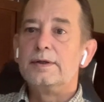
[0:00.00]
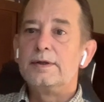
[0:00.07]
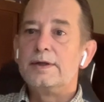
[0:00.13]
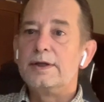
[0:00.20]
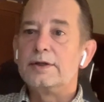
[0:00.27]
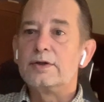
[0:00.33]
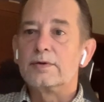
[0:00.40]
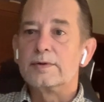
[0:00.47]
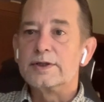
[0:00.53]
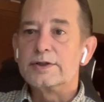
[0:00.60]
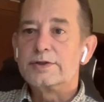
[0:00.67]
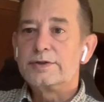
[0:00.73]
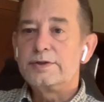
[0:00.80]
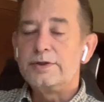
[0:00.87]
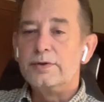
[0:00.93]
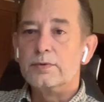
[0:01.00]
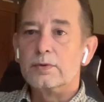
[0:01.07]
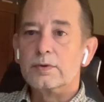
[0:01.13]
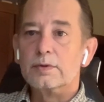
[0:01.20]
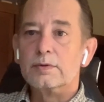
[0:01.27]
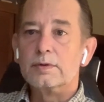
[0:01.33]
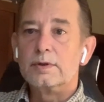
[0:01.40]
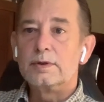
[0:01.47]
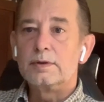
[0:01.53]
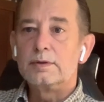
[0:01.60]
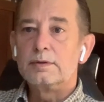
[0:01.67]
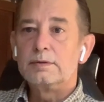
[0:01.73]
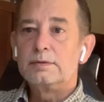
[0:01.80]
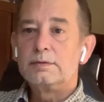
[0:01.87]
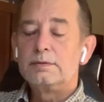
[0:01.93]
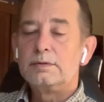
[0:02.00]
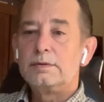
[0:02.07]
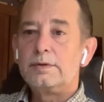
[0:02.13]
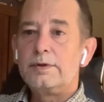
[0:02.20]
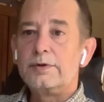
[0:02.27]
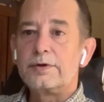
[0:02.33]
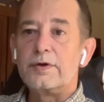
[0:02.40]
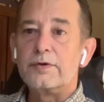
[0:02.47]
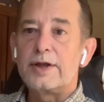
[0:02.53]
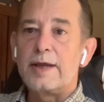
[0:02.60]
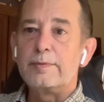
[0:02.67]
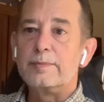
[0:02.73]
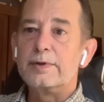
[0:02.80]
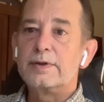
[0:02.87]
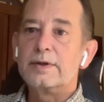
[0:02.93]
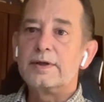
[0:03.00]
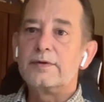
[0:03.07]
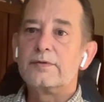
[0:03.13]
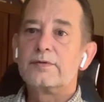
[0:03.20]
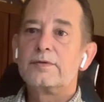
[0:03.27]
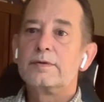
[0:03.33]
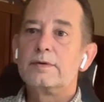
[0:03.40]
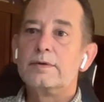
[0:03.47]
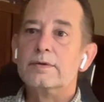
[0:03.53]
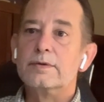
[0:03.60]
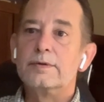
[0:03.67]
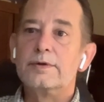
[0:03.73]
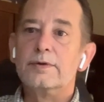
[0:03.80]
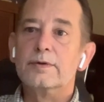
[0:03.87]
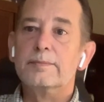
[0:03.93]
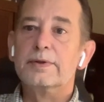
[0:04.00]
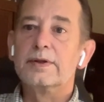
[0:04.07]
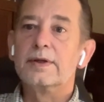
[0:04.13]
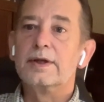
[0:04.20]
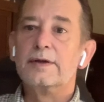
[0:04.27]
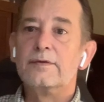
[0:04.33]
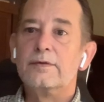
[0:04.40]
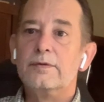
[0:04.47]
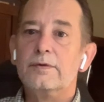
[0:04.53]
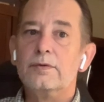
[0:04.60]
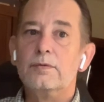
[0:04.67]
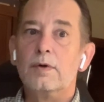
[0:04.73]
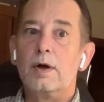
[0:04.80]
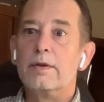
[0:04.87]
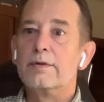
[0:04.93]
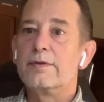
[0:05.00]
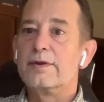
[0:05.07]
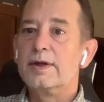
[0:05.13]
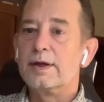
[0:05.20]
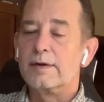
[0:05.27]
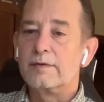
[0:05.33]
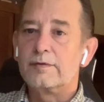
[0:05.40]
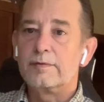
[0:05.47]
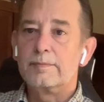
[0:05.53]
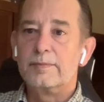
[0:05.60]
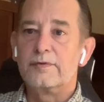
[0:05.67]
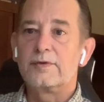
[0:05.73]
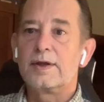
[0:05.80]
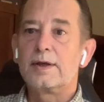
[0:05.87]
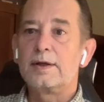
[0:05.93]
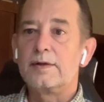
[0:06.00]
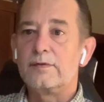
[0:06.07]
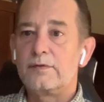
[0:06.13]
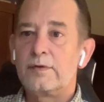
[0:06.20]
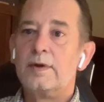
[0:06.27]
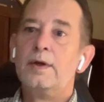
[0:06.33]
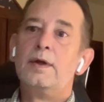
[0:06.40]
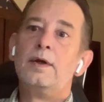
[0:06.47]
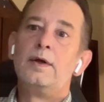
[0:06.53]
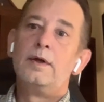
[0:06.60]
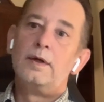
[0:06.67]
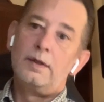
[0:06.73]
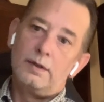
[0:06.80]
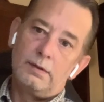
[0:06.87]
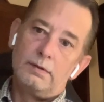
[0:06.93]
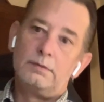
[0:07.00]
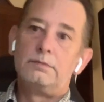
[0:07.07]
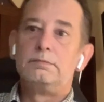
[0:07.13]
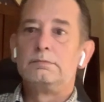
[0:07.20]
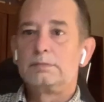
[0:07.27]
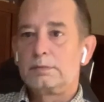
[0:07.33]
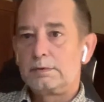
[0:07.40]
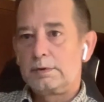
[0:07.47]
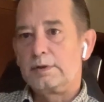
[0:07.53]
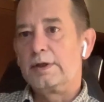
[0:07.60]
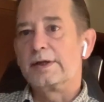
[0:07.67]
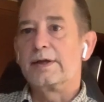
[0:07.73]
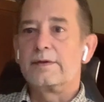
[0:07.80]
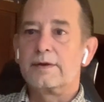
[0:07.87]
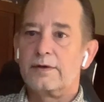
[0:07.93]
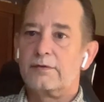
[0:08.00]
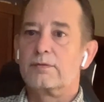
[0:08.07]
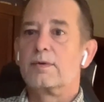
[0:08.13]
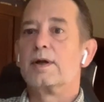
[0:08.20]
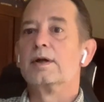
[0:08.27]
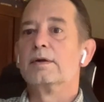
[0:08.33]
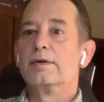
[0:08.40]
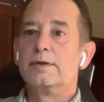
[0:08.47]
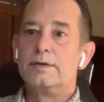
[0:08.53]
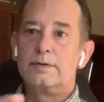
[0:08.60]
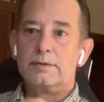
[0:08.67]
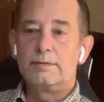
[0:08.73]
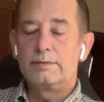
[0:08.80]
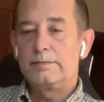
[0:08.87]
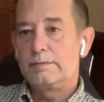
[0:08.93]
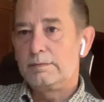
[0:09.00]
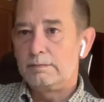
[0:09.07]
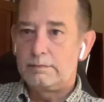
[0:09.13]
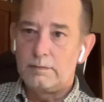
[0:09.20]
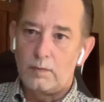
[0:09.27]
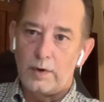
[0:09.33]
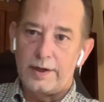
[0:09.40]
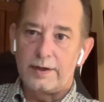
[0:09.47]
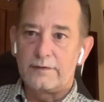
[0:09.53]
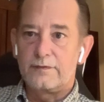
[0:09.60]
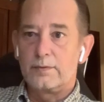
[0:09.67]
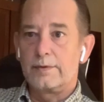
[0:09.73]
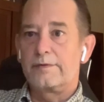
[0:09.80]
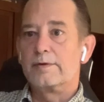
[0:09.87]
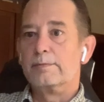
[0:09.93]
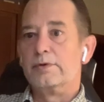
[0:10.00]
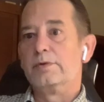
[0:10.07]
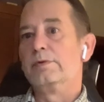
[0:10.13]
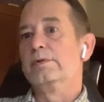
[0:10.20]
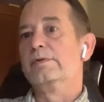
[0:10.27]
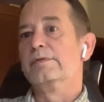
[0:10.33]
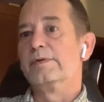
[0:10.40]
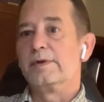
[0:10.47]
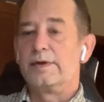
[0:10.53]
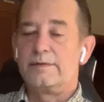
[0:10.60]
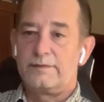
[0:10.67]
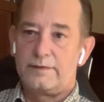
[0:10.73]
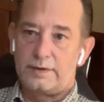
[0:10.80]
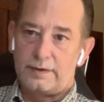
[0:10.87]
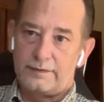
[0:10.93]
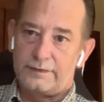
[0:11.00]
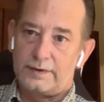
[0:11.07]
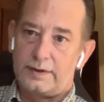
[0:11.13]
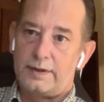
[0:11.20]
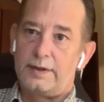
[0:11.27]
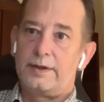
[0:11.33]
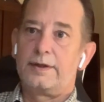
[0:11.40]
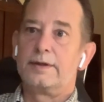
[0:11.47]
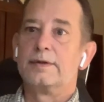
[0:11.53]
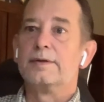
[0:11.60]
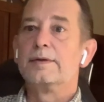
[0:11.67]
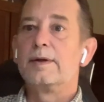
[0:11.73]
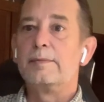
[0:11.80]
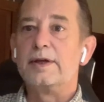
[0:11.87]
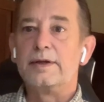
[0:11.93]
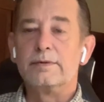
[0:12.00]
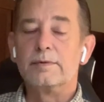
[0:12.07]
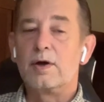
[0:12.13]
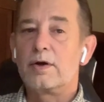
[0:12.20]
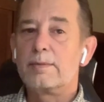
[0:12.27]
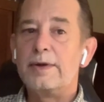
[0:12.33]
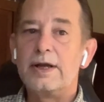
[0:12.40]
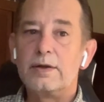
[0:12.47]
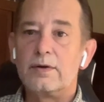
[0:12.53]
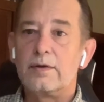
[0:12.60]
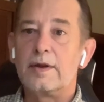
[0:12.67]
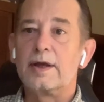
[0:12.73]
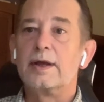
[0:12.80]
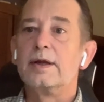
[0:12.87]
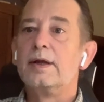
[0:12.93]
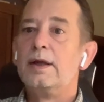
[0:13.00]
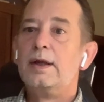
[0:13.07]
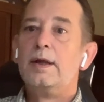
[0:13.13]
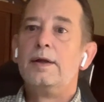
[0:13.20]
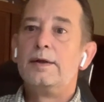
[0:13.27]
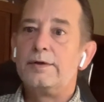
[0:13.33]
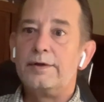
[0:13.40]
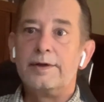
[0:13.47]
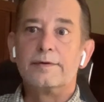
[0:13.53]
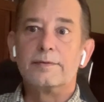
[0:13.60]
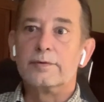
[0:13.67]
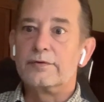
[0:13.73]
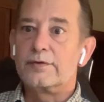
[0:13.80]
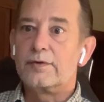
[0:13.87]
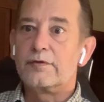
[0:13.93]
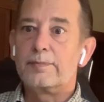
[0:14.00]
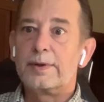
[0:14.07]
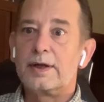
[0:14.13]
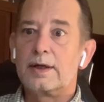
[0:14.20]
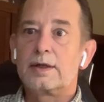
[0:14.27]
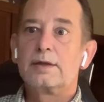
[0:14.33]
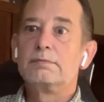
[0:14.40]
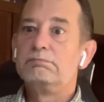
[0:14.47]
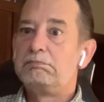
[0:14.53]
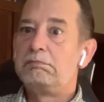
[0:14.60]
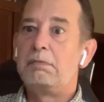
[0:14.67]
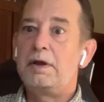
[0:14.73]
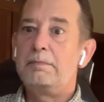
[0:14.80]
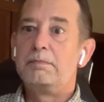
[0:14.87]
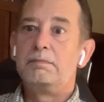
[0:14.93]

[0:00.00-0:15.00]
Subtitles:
increased your capabilities, your ability to do other things besides clicking things around and waiting for it to move and then verifying. And you automate all that, you get the results back. Hey,